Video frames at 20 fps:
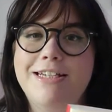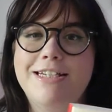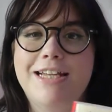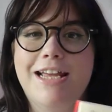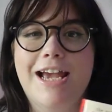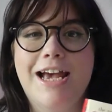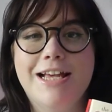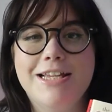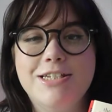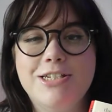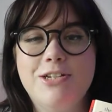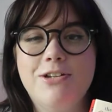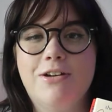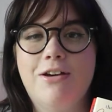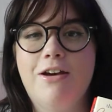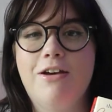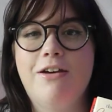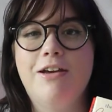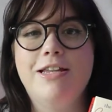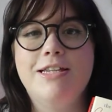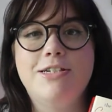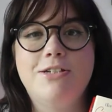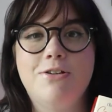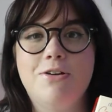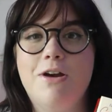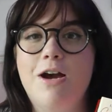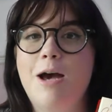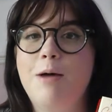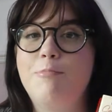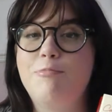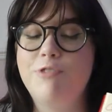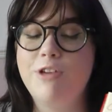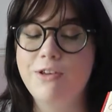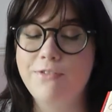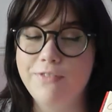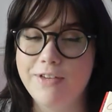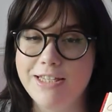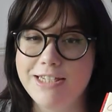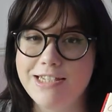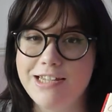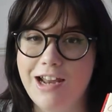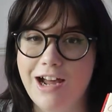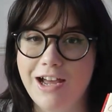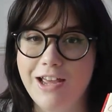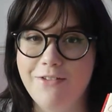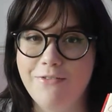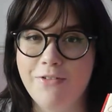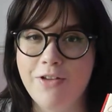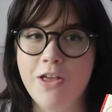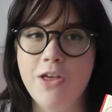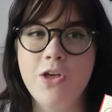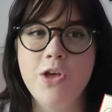she has to go into her previous life